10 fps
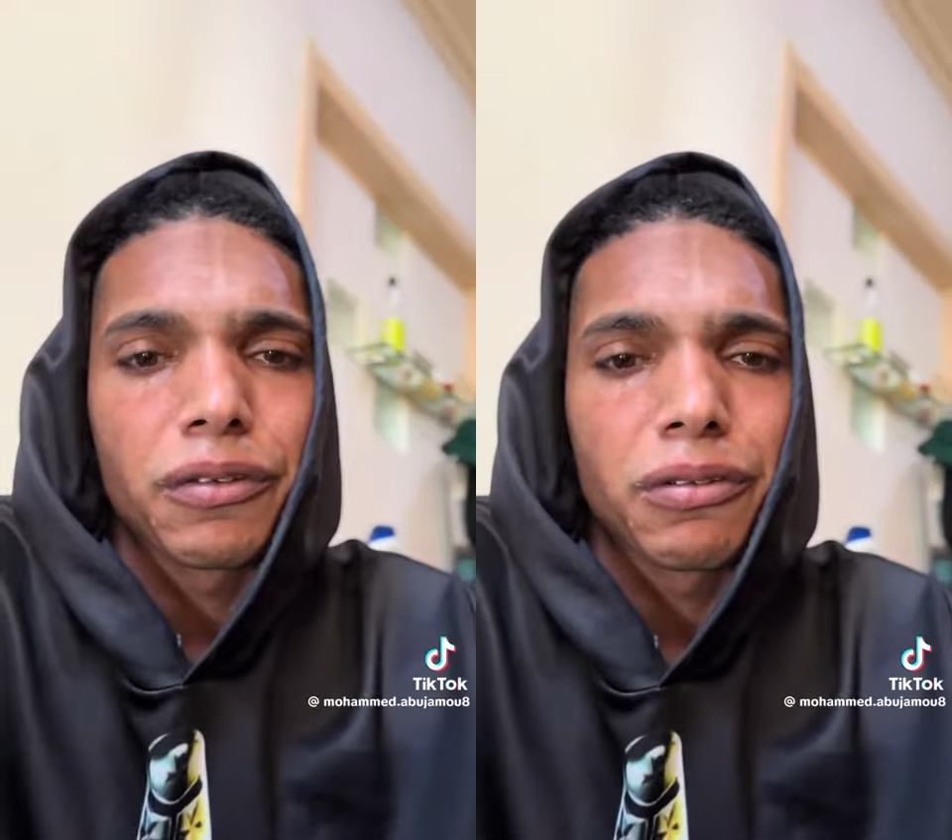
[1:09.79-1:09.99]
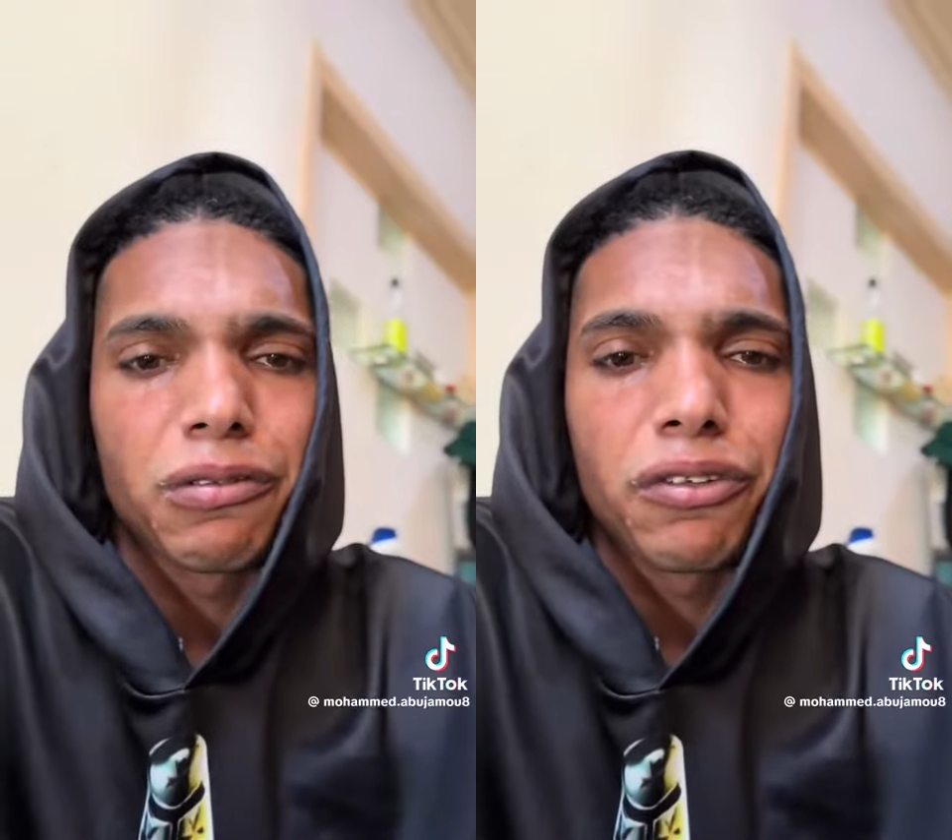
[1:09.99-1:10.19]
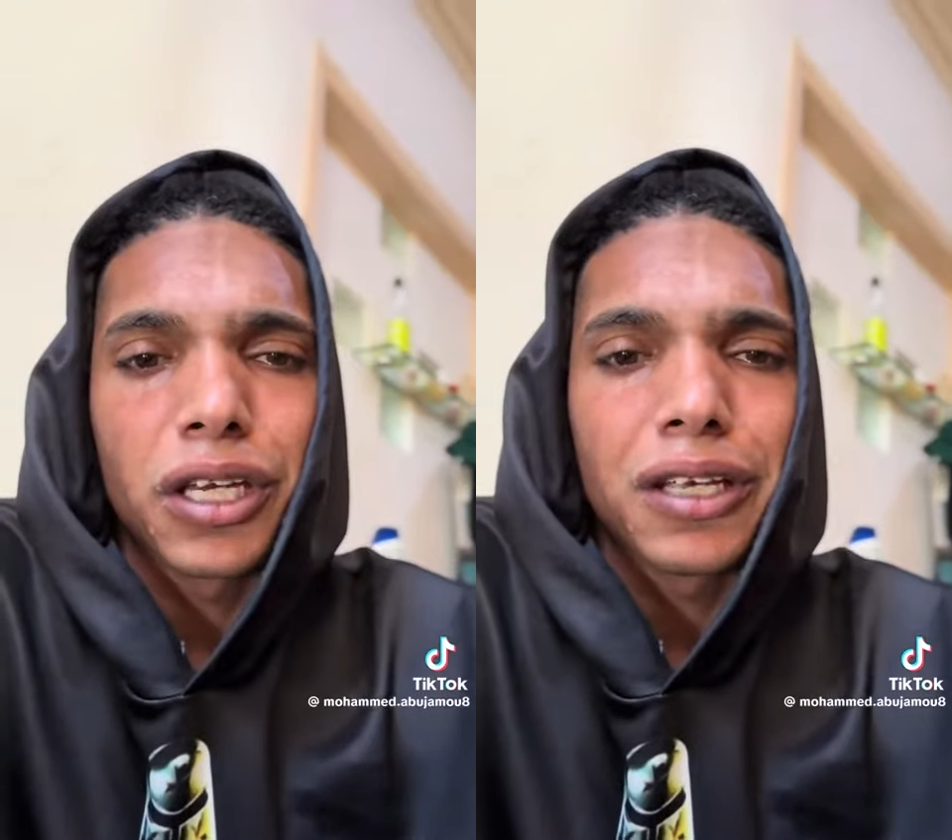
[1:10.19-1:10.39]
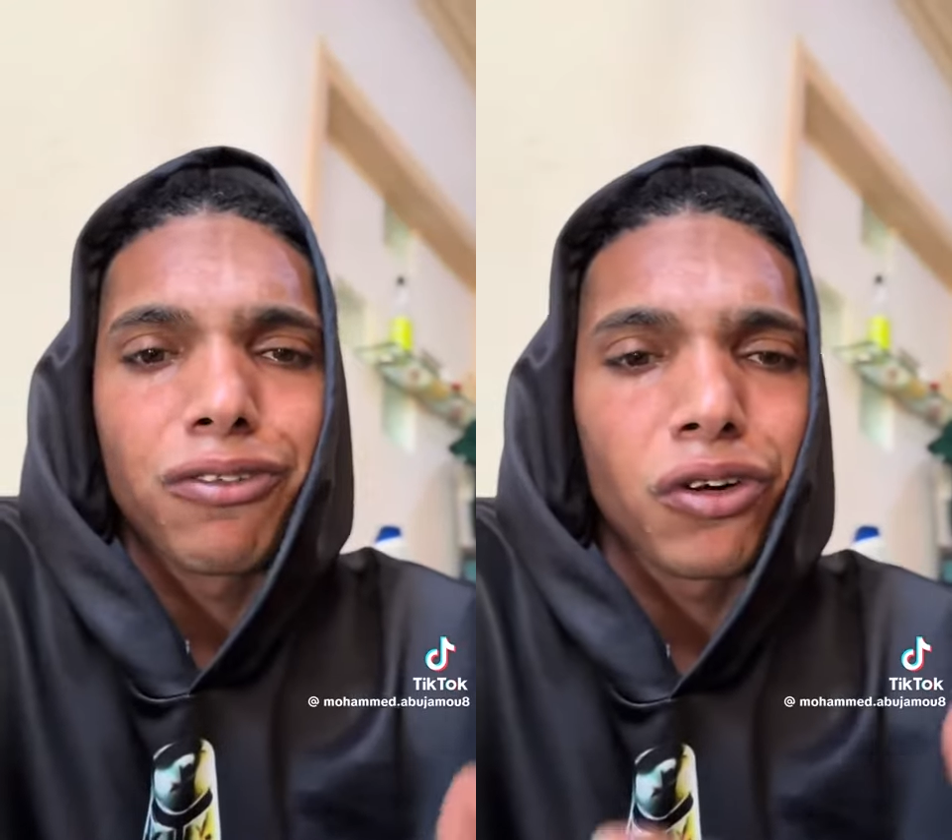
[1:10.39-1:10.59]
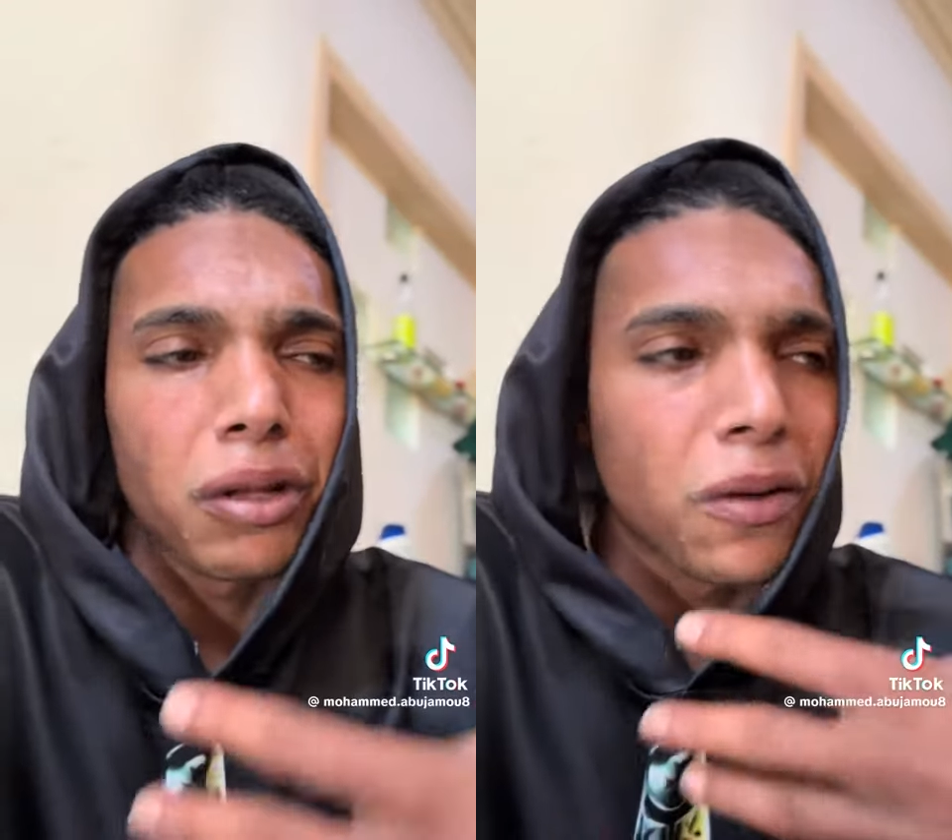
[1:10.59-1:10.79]
and feeling
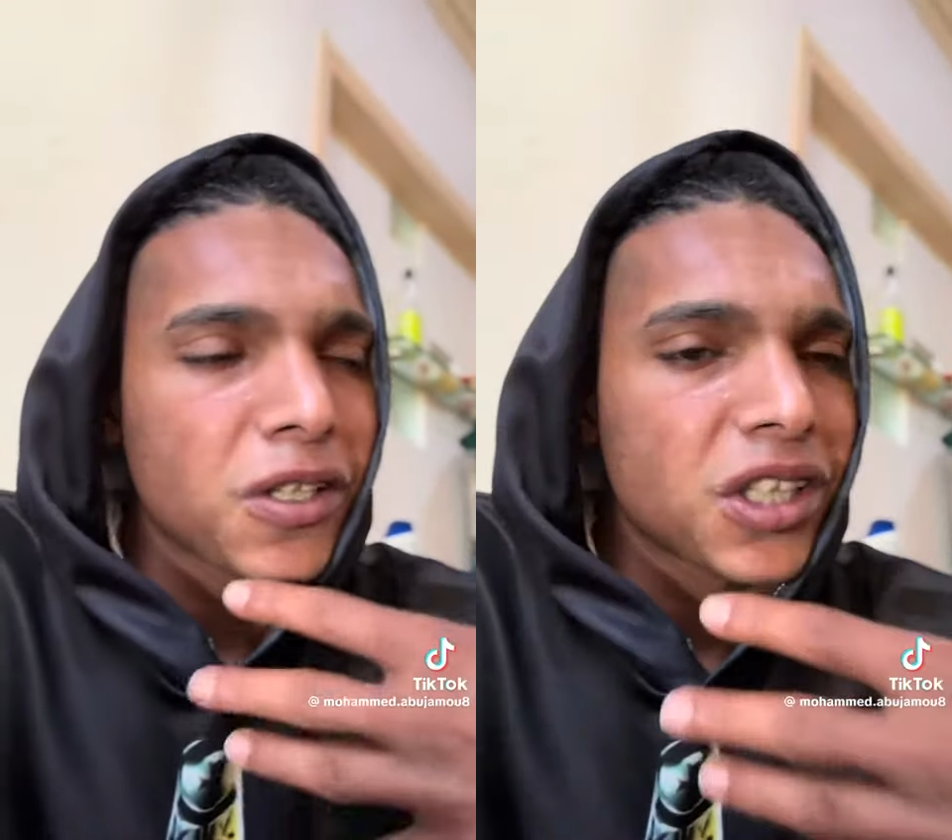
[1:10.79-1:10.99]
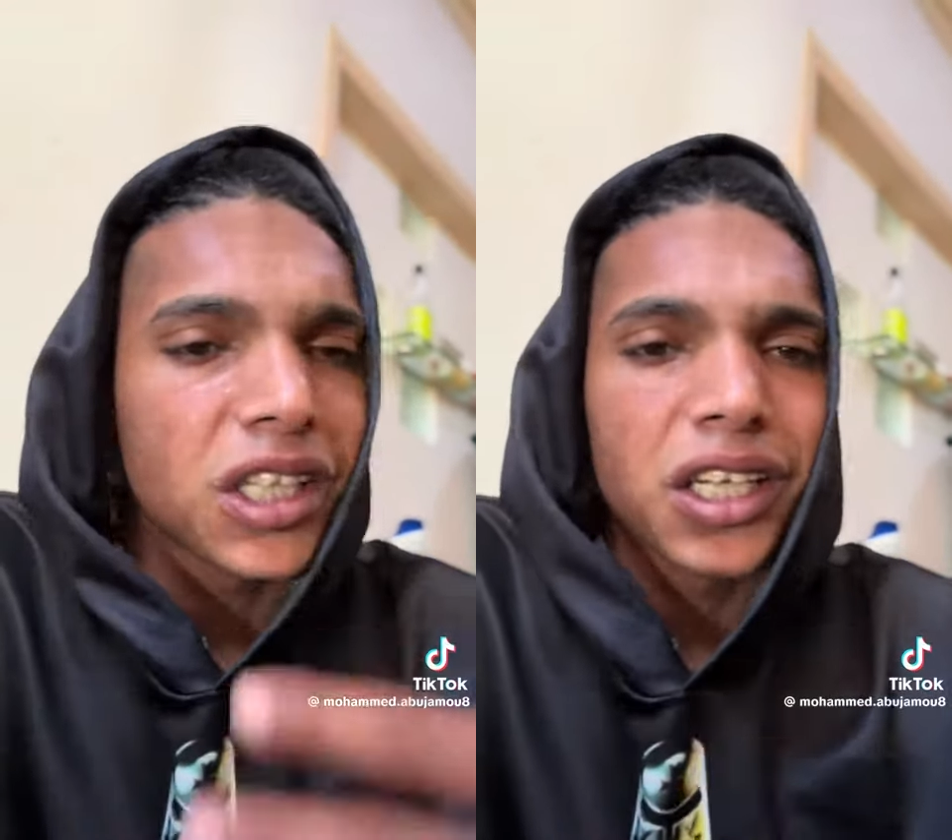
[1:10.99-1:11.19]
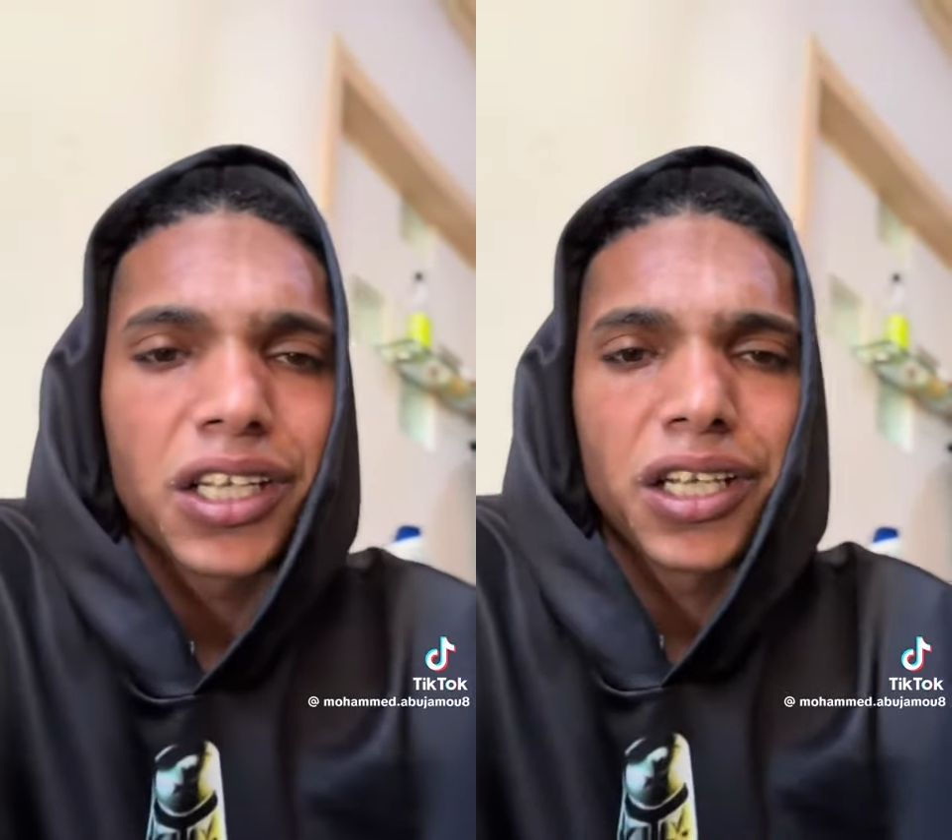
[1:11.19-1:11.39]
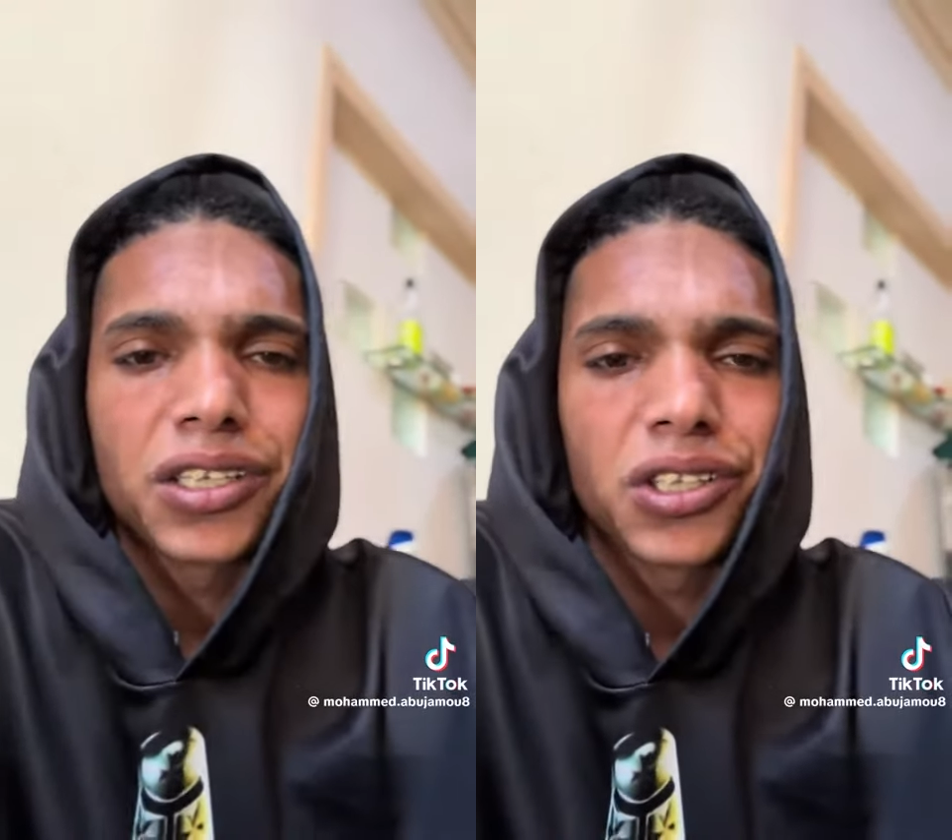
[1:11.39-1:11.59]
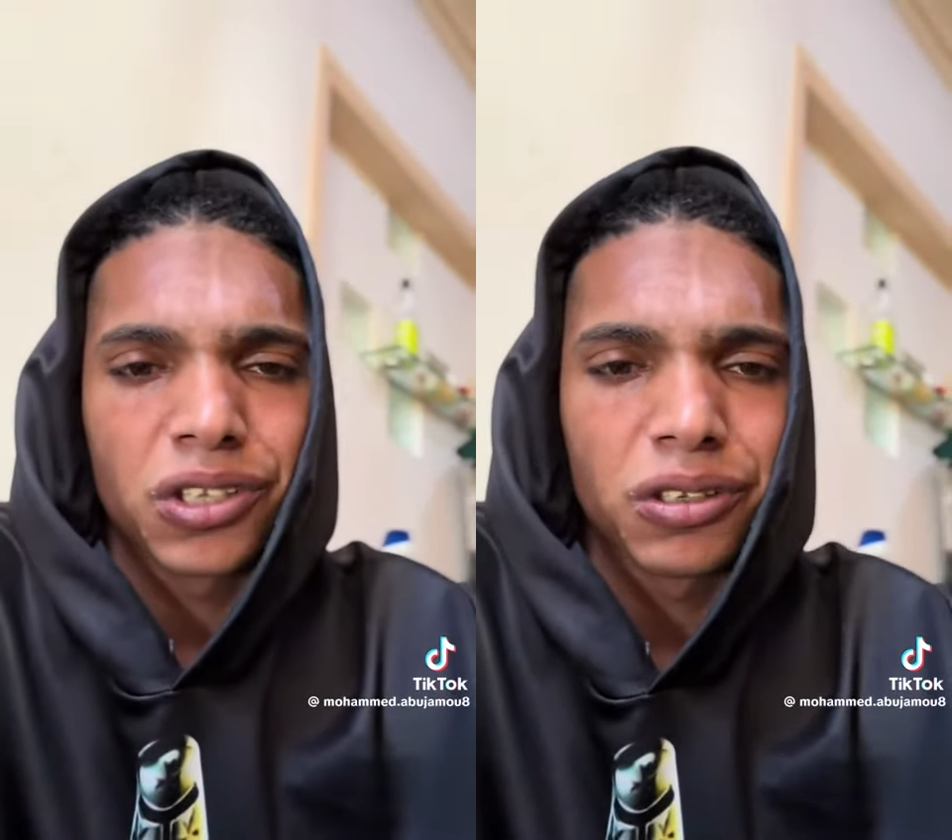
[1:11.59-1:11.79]
for the
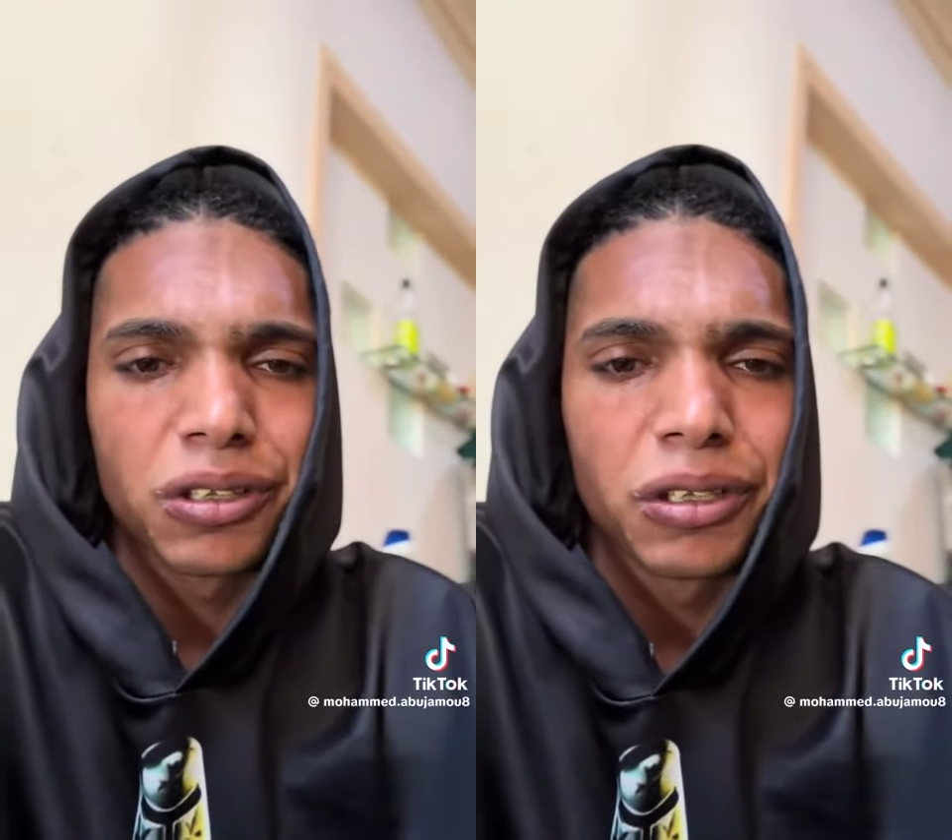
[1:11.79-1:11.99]
Palestinians.